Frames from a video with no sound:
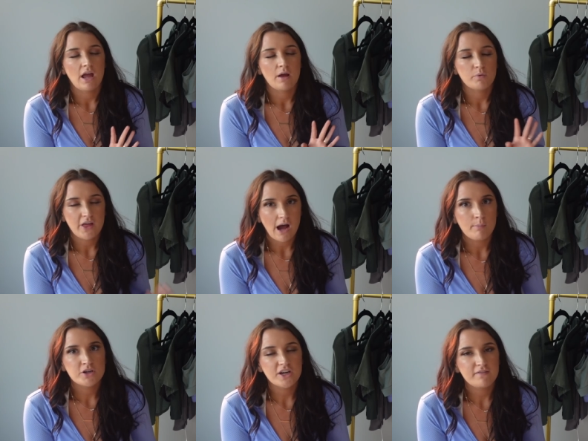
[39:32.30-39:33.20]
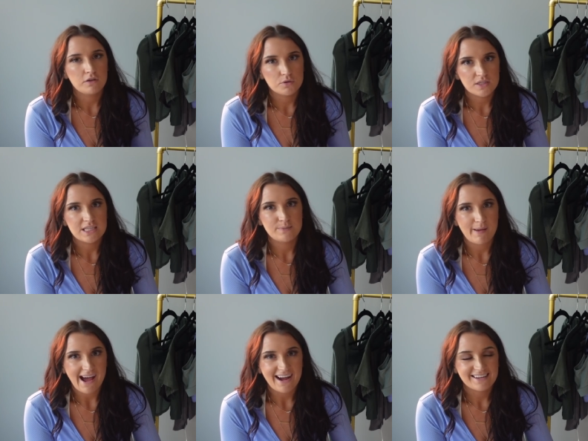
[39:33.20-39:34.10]
And with how much I've used these
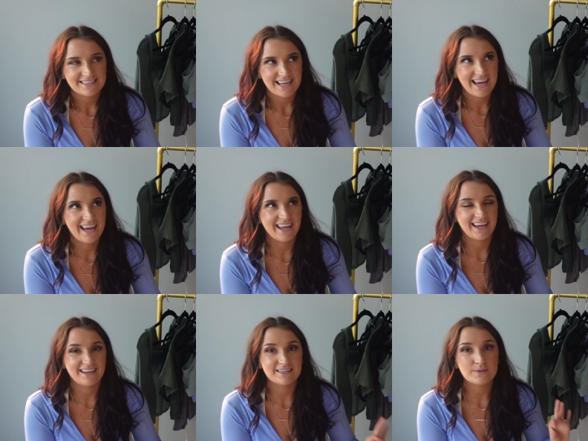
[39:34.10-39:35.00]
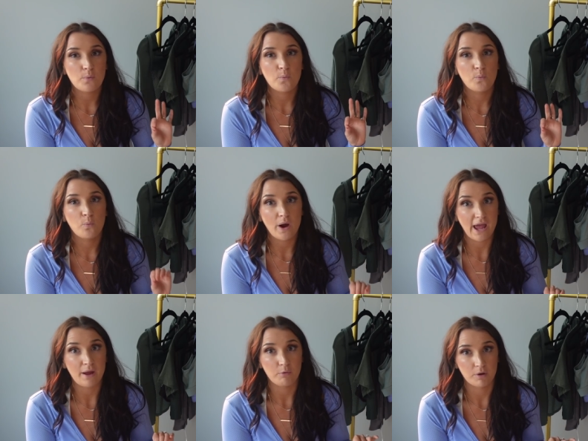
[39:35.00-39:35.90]
bags, it is
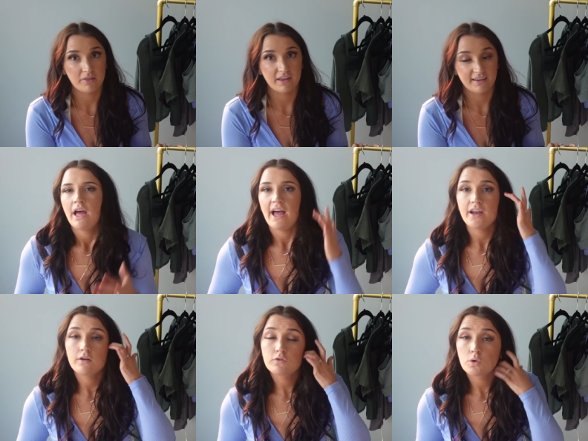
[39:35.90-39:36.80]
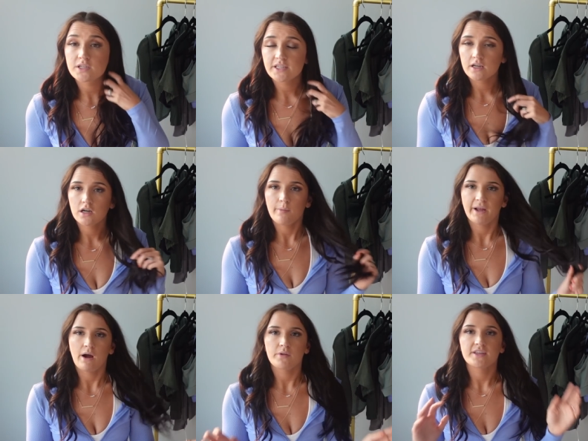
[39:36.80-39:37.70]
way worth it. And of course they are
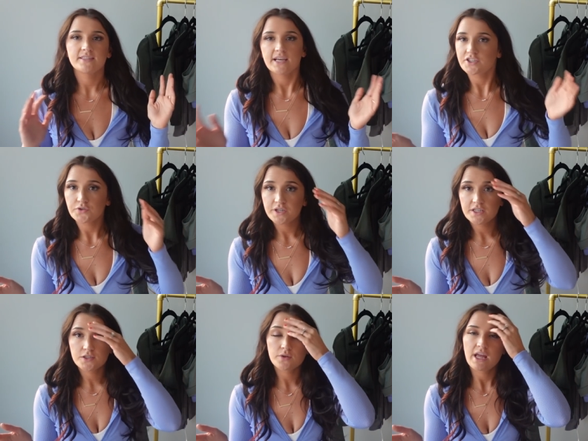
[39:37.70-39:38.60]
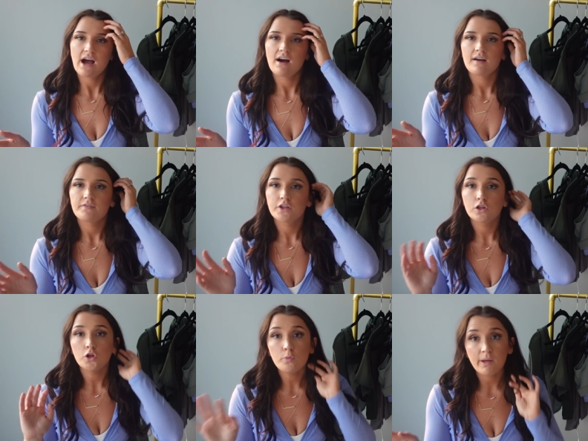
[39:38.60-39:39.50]
coming out with accessories. So they have the
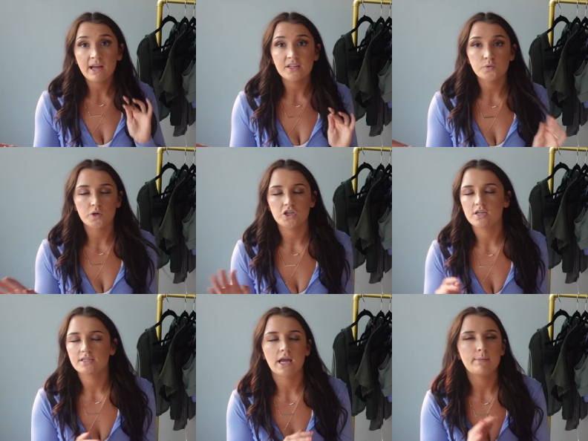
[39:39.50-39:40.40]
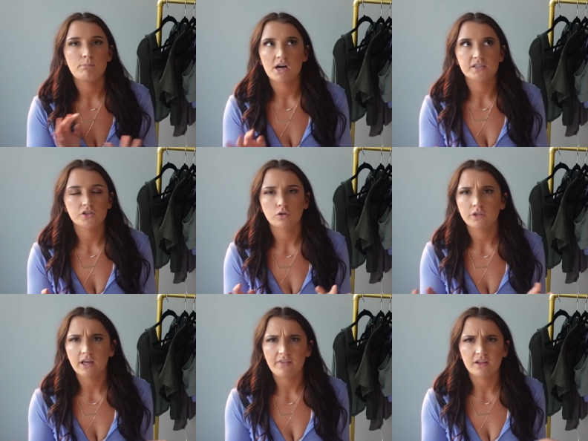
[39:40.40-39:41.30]
glute bands, which is a must. They're
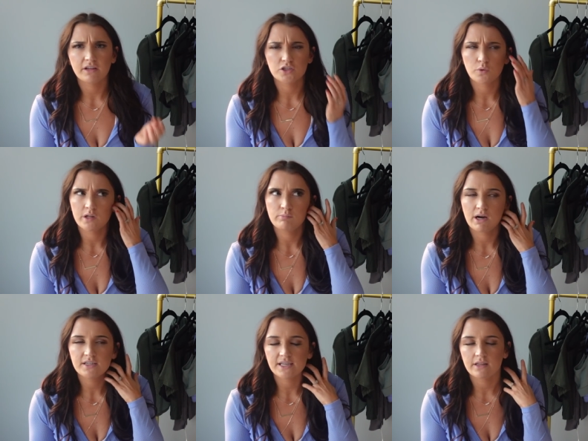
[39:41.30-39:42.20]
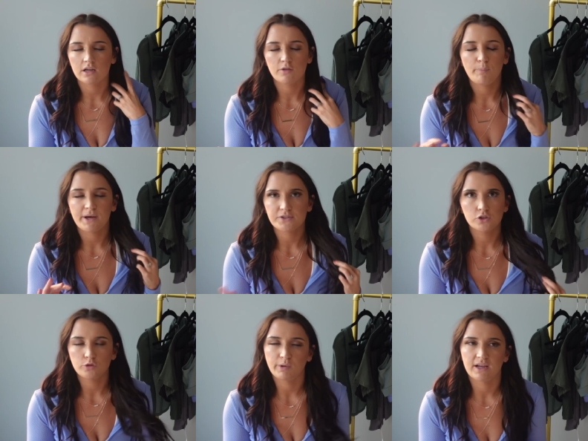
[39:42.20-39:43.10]
only, I think, like $20, and they are the best
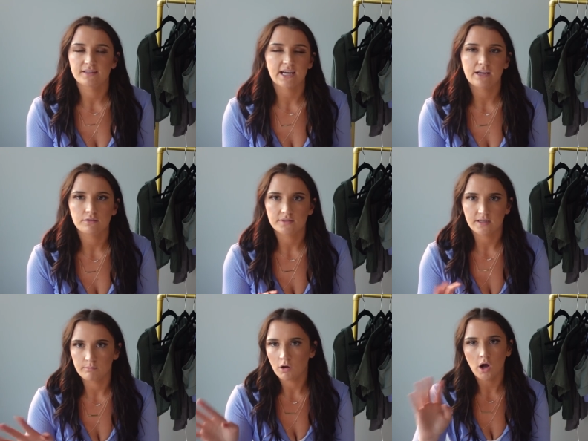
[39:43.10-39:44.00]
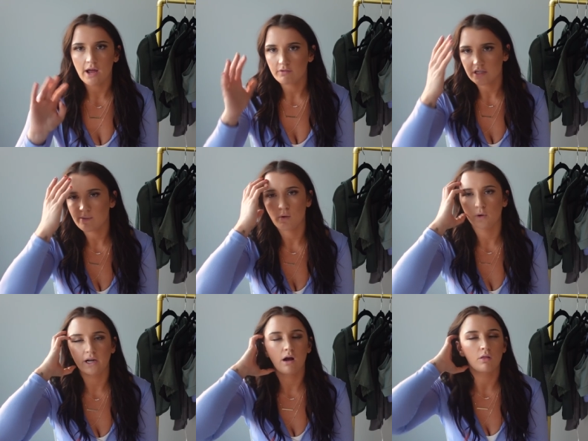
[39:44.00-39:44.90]
glute bands. I use them every time I
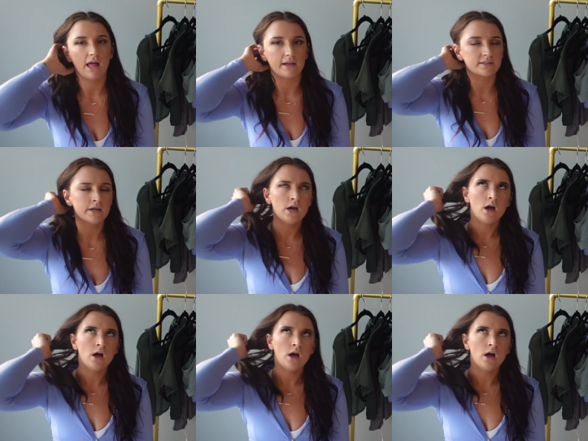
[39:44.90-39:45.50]
work out legs.